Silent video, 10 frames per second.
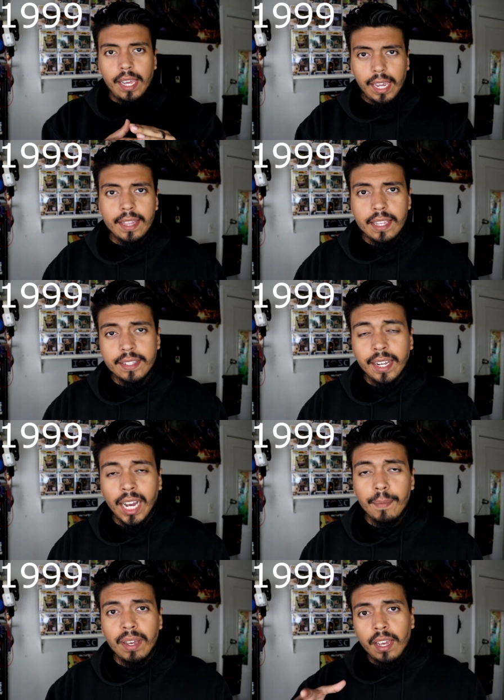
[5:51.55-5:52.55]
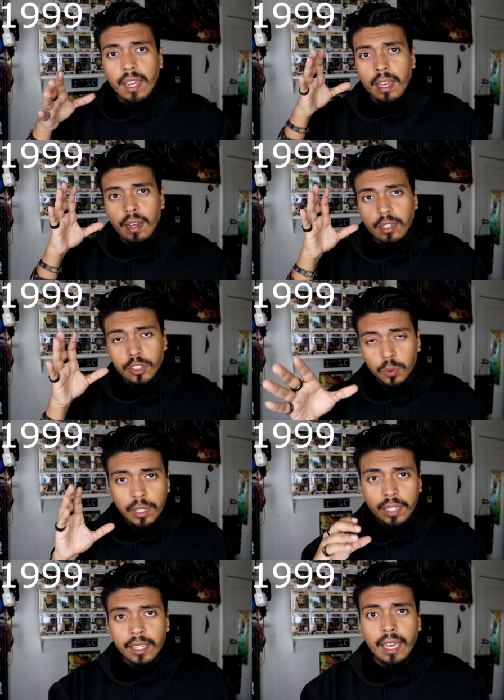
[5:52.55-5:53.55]
In this time,
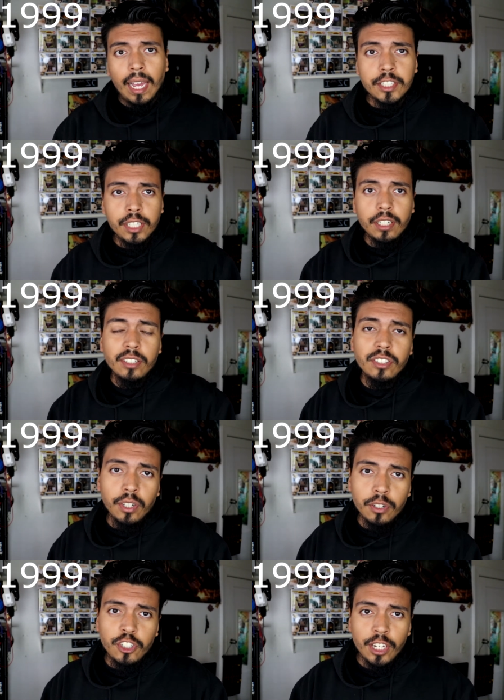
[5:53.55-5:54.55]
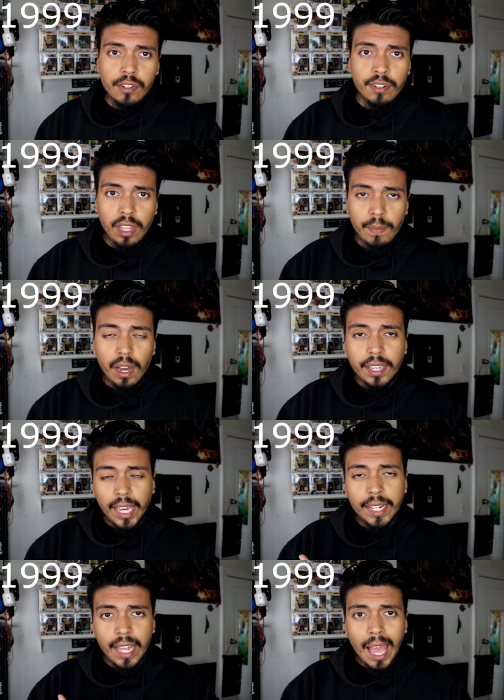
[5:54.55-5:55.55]
Sweeney actually considered changing the name
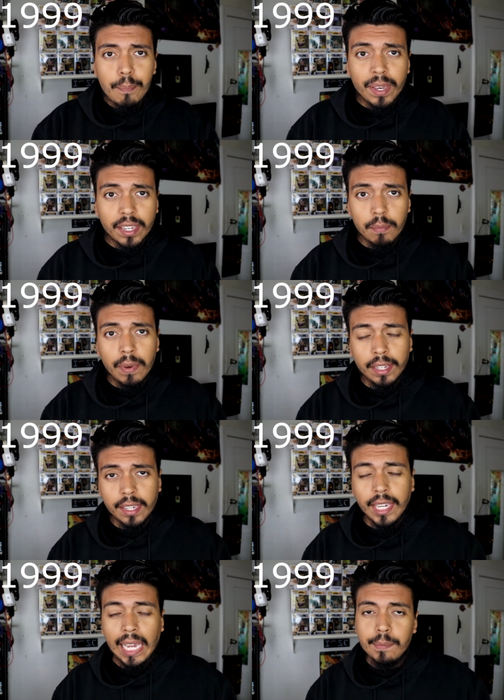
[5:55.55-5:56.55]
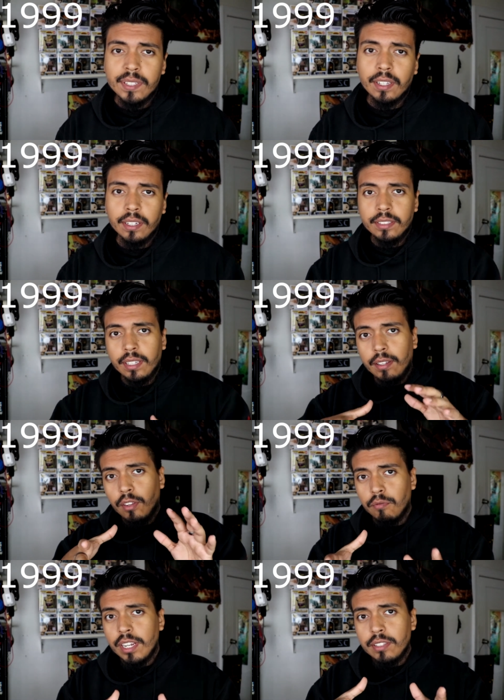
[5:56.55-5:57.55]
again, Epic Mega Games, because the
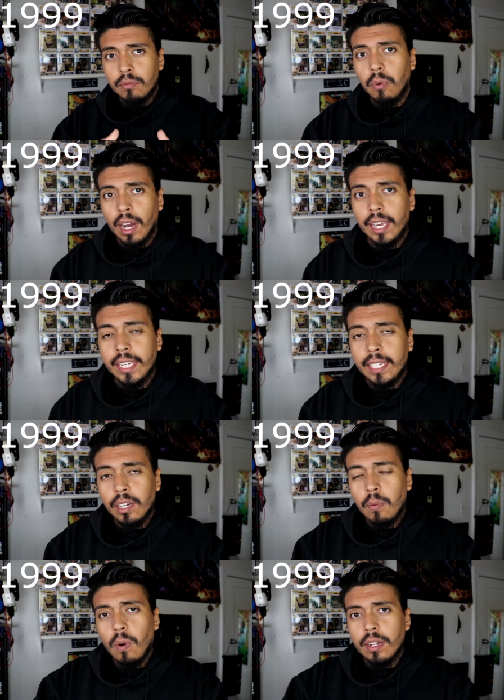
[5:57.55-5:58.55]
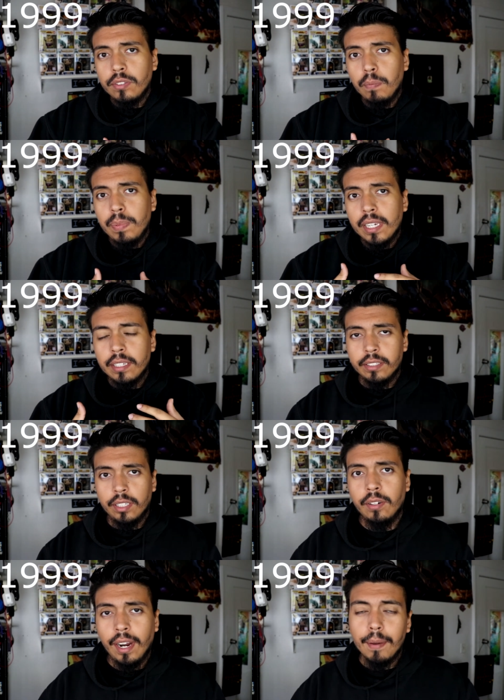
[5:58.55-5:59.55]
reason why, he didn't want to be
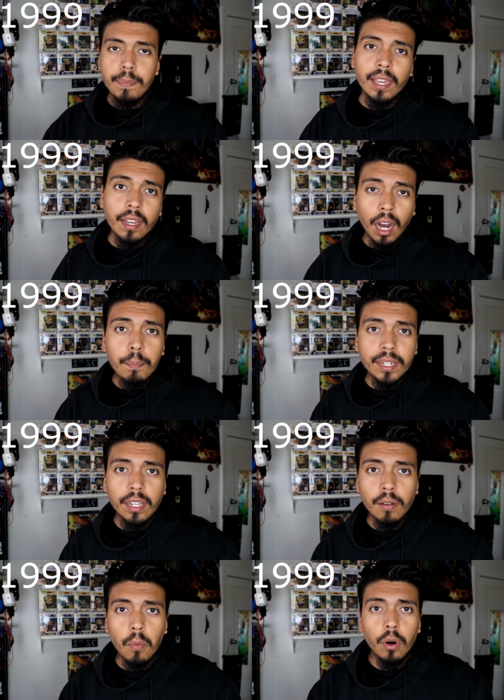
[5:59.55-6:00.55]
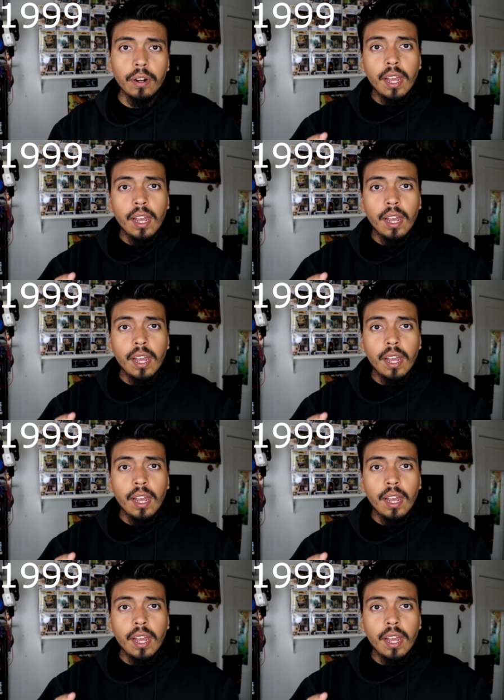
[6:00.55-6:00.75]
considered a big company anymore,